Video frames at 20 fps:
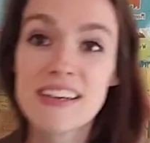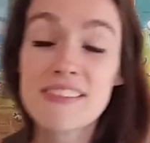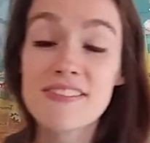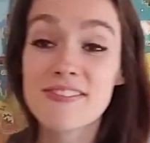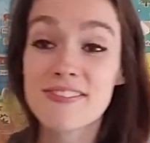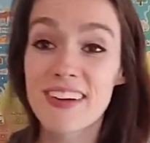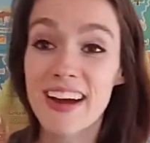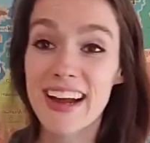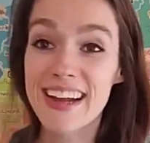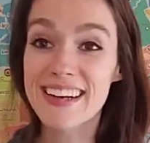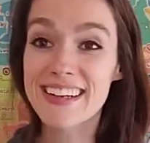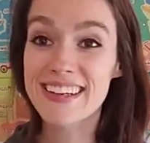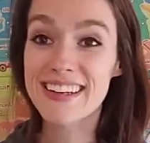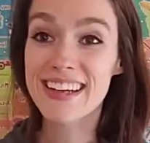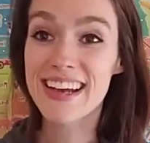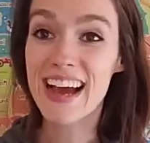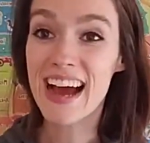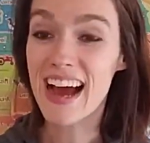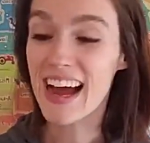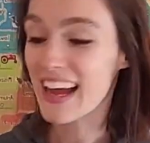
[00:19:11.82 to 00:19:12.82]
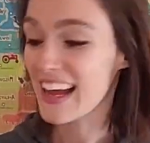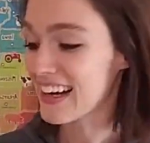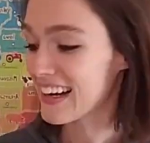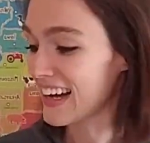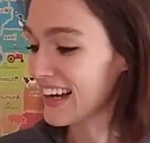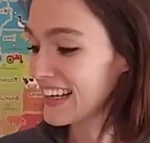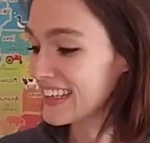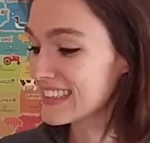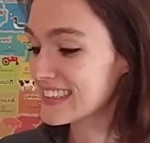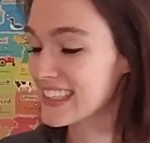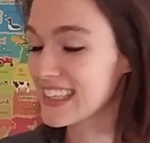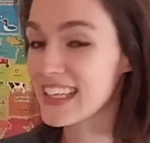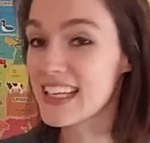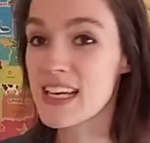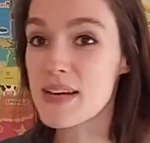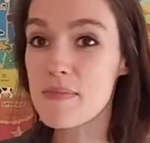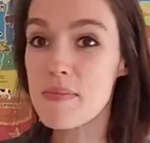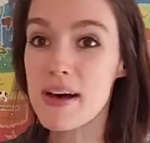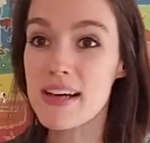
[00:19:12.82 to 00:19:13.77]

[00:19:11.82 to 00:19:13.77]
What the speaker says: Finally, I like to keep